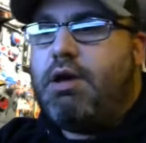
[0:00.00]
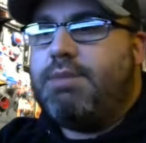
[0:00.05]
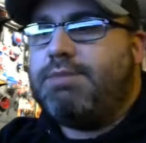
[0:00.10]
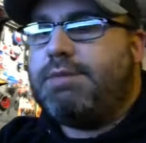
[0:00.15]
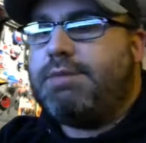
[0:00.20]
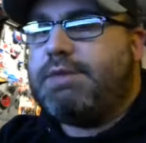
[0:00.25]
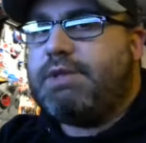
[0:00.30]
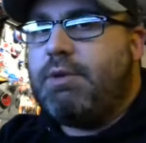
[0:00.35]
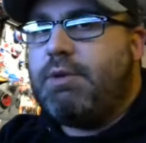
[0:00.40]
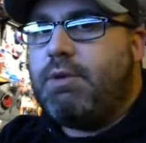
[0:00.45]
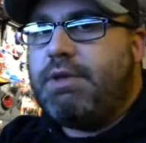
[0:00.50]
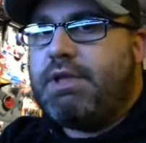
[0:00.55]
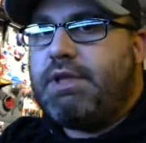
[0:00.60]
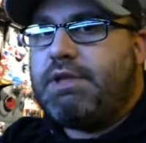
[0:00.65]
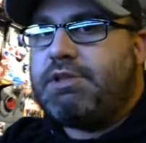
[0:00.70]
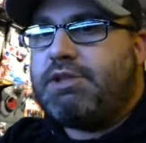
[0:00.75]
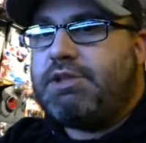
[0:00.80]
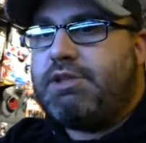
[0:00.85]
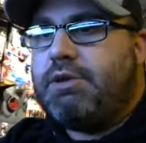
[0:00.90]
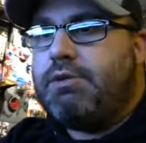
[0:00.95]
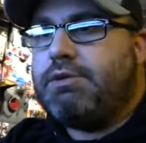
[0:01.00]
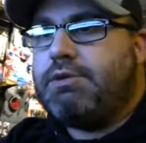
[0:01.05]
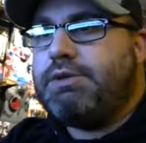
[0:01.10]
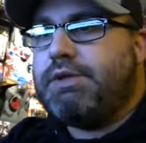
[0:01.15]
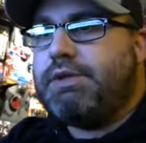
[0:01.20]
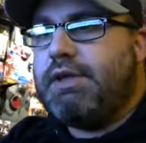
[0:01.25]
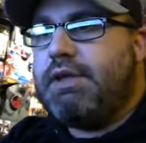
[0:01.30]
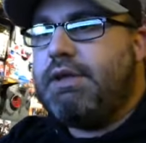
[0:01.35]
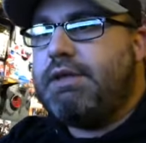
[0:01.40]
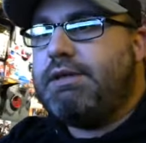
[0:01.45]
So what that shows
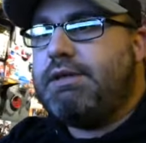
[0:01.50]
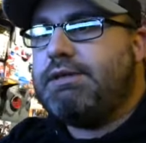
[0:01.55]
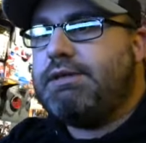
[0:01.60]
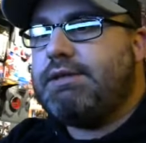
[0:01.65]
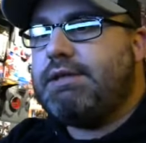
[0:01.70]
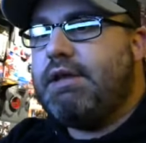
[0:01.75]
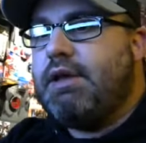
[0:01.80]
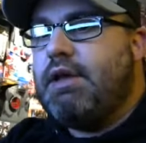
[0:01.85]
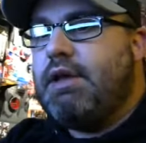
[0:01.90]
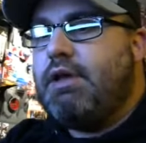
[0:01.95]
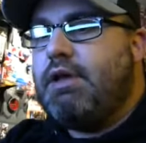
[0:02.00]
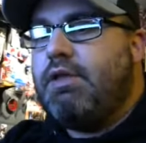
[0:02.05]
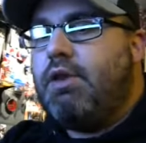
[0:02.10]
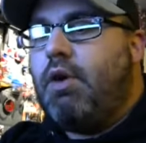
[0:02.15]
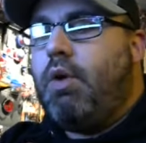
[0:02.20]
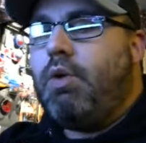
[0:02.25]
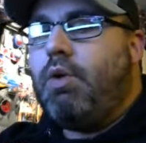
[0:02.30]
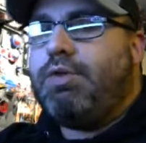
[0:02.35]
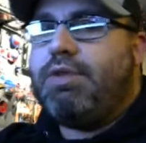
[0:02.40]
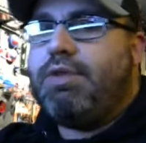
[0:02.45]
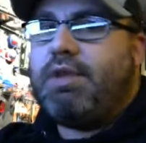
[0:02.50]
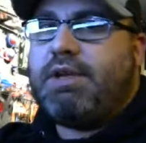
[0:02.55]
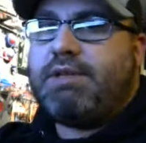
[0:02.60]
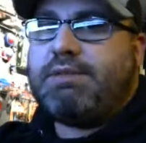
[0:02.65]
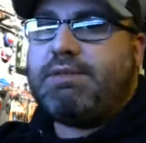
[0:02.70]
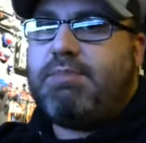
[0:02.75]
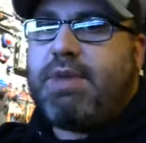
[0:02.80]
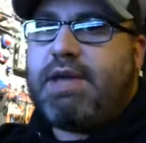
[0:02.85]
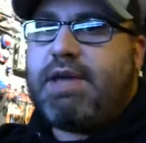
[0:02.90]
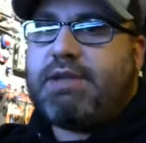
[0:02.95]
is the whole thing
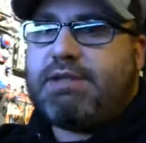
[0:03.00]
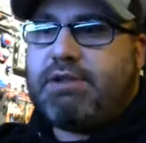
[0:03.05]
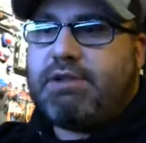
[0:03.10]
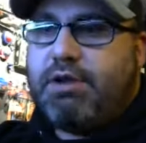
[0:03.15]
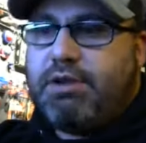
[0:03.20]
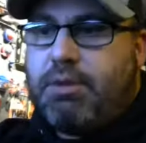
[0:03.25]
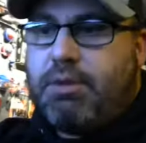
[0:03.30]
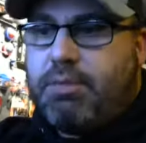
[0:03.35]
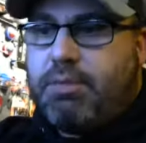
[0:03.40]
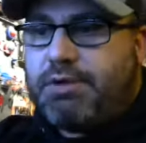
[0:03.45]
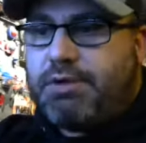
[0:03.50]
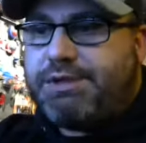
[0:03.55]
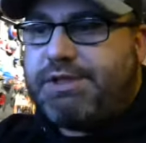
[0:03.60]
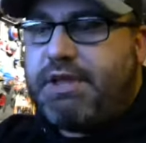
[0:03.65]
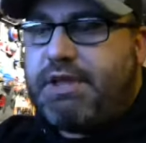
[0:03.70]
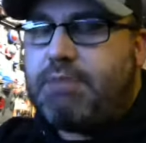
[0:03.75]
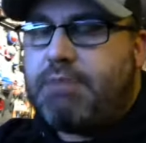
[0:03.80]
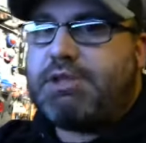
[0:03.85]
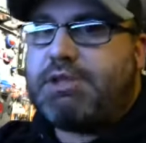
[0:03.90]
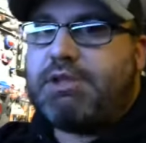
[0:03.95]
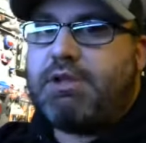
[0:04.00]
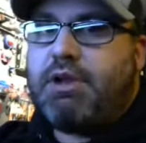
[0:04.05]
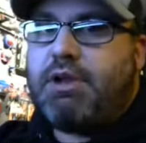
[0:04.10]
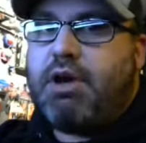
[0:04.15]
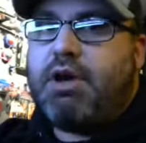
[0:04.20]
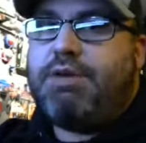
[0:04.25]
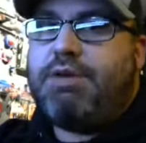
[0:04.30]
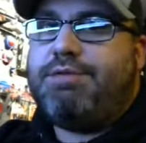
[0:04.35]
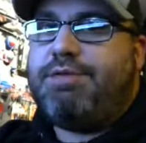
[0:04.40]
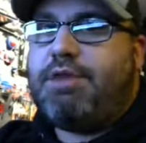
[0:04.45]
is based on the perception
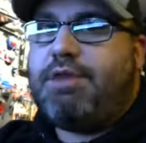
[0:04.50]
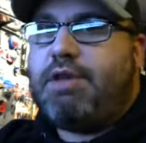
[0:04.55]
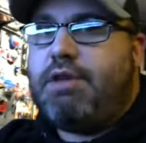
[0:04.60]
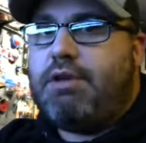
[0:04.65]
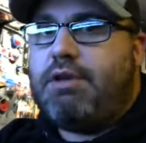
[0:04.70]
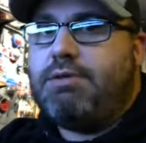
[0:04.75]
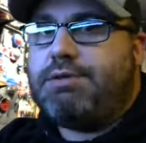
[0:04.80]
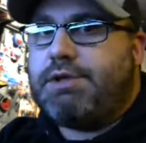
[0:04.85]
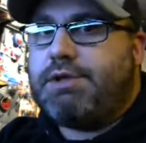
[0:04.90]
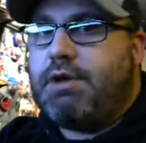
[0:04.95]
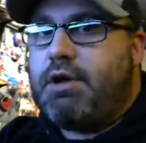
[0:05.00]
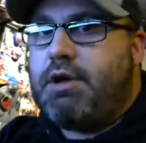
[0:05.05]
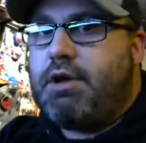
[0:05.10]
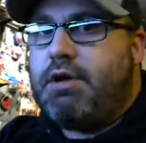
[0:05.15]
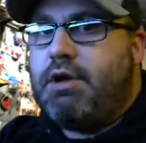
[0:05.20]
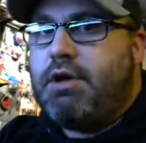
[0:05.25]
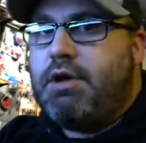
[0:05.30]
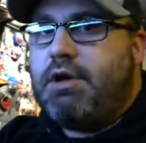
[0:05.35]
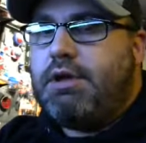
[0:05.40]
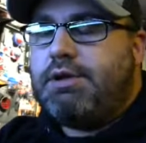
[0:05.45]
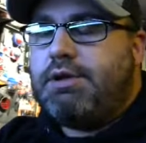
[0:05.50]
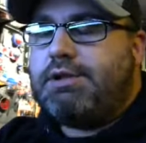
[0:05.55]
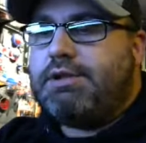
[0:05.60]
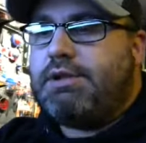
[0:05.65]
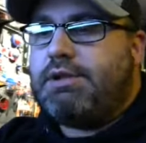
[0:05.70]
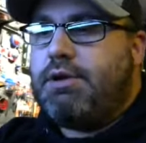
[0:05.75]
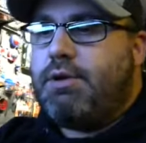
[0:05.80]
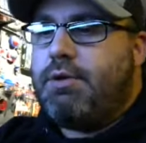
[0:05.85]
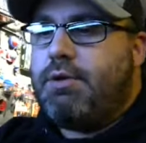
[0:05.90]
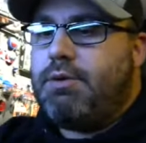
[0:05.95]
of the user.
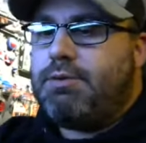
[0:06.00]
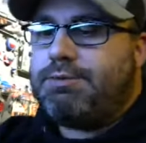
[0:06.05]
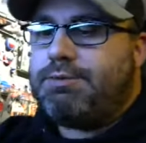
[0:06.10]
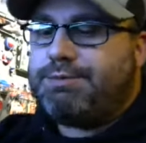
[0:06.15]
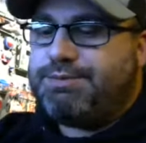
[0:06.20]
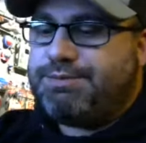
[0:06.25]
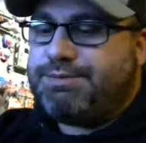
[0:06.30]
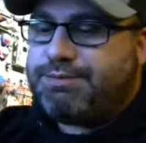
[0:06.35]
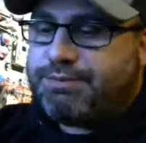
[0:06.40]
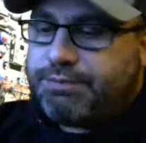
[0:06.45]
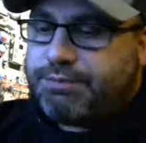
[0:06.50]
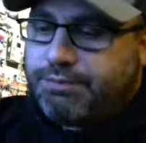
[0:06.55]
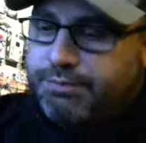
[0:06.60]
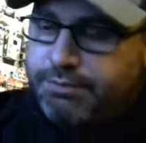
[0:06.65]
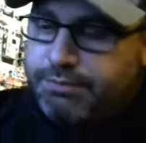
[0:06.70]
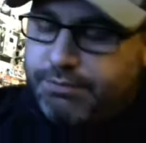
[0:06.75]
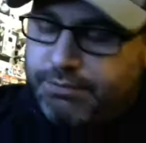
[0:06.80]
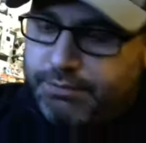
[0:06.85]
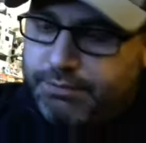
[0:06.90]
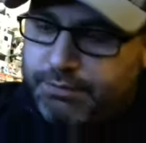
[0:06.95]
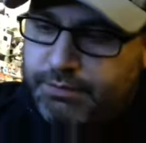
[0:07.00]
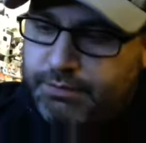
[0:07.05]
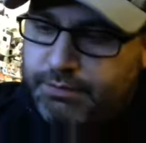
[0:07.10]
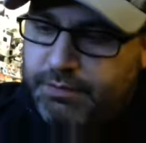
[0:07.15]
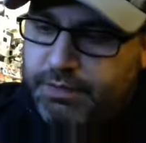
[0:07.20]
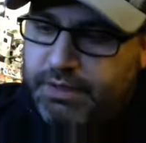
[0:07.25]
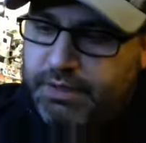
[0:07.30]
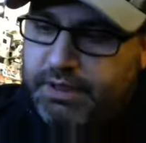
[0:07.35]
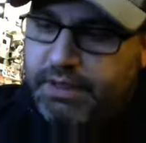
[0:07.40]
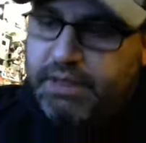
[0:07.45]
So
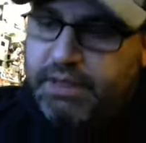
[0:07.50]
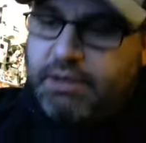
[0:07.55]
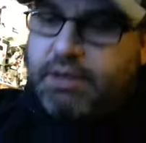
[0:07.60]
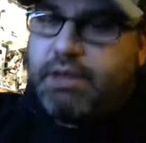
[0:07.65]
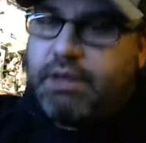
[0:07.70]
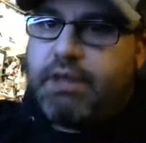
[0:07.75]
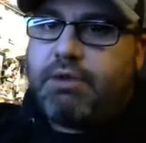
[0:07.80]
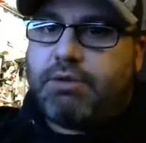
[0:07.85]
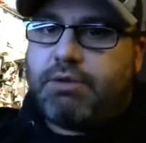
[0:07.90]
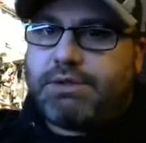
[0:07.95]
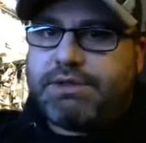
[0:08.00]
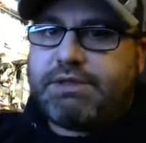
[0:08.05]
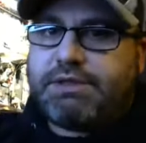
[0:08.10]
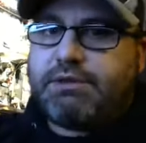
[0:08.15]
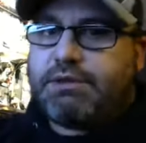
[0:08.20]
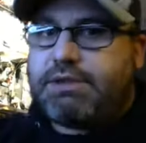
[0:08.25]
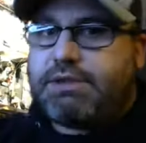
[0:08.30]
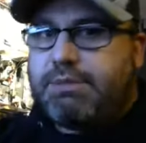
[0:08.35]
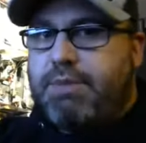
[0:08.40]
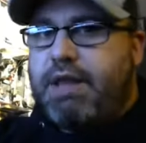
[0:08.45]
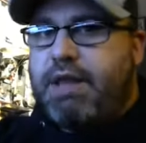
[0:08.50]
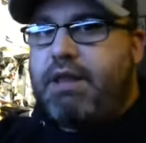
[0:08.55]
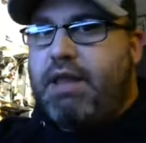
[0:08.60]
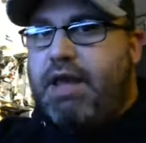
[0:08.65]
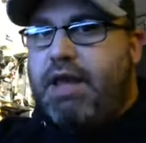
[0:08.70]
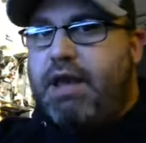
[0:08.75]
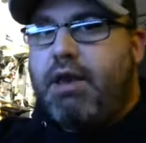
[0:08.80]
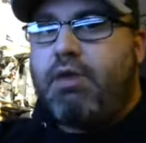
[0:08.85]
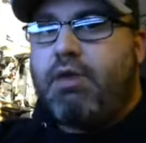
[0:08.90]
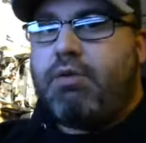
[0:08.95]
it'll still spell
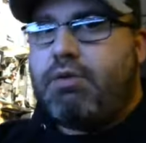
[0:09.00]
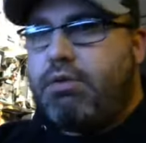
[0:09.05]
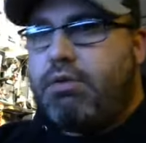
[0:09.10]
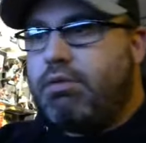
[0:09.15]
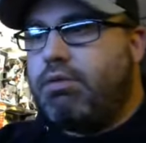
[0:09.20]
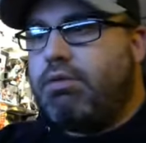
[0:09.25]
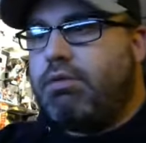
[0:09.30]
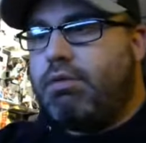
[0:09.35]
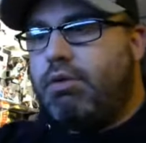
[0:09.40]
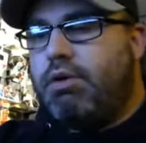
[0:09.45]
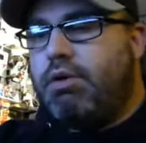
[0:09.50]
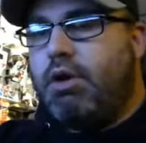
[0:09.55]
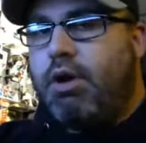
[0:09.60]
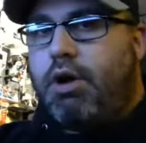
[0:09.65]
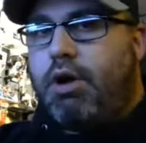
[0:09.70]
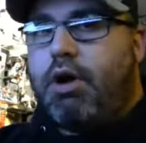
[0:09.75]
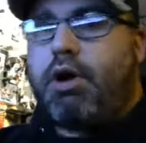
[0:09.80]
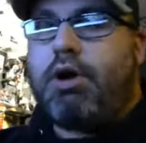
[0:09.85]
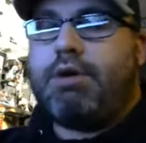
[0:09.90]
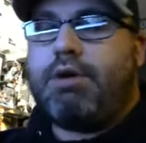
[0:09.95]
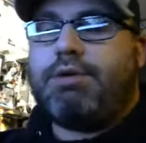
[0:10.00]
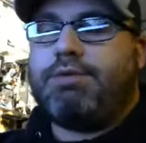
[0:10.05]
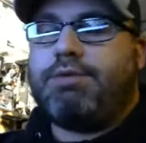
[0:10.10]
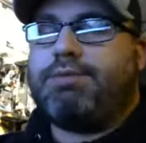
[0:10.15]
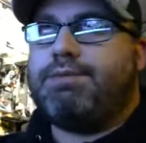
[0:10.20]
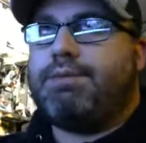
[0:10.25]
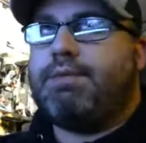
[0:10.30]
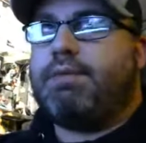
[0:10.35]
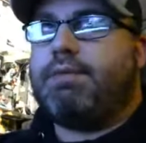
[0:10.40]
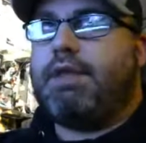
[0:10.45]
out, or
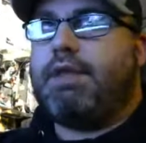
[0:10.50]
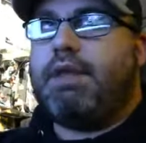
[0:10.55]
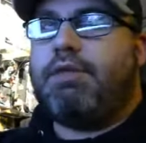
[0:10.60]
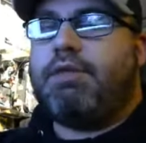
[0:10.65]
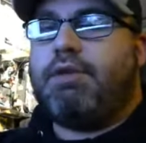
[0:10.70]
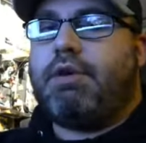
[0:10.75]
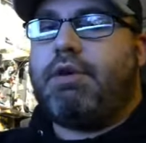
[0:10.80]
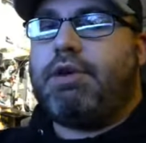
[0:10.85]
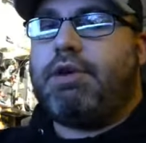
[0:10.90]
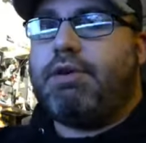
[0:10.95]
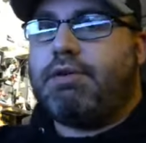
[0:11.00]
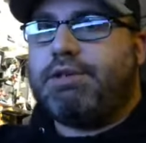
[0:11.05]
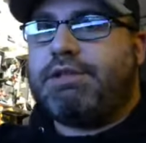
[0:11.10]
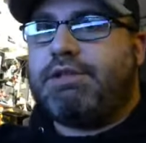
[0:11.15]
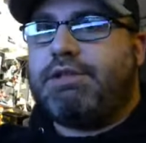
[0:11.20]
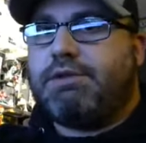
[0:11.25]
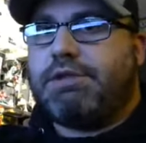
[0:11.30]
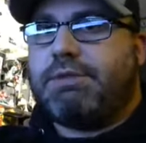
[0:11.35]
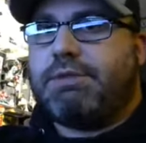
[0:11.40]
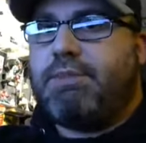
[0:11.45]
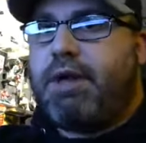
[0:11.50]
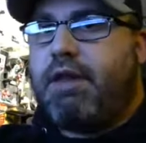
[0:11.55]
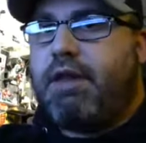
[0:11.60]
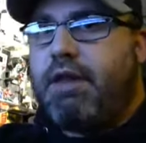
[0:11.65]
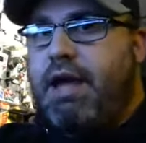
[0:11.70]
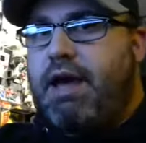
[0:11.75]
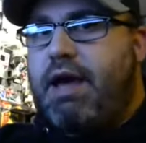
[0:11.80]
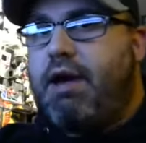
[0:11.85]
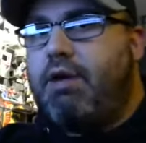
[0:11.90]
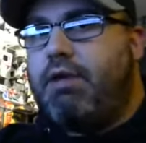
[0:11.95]
in theory, it'll still spell
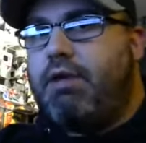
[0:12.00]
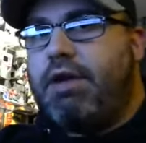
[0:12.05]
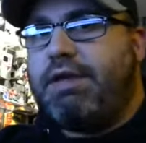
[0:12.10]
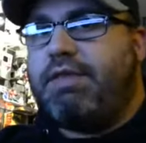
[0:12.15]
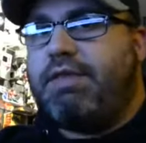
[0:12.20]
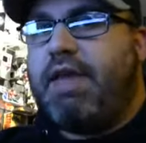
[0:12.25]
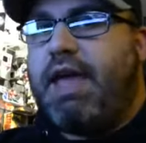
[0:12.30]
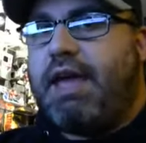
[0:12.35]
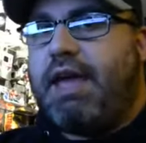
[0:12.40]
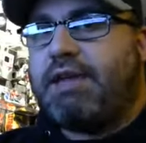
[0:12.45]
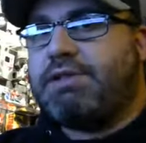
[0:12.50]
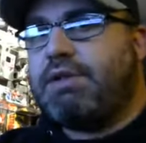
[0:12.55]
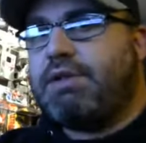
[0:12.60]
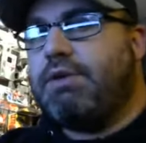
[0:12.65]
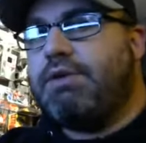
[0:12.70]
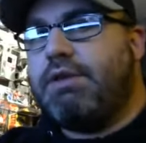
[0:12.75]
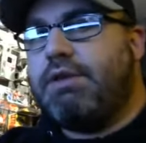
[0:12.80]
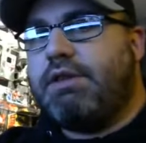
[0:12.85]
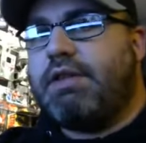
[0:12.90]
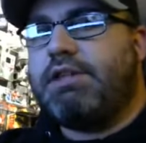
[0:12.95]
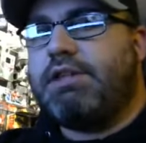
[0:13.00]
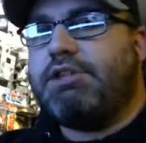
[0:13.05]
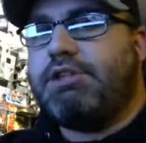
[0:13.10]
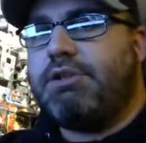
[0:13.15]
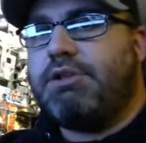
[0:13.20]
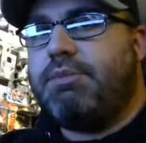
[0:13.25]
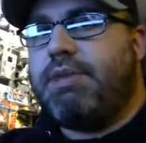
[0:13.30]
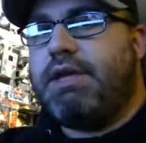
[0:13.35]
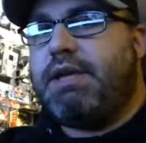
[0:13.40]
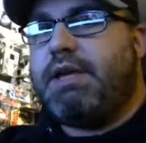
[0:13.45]
out like the answer that they
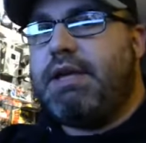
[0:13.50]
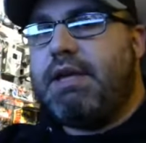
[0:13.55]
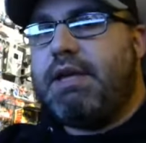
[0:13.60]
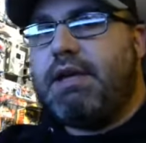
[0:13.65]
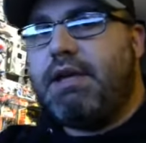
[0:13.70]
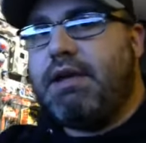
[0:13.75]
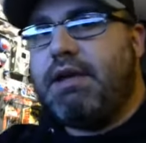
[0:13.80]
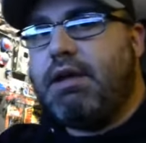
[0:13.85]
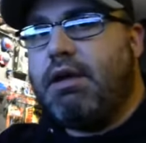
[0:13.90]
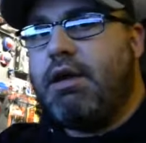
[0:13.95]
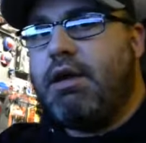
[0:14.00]
should be getting,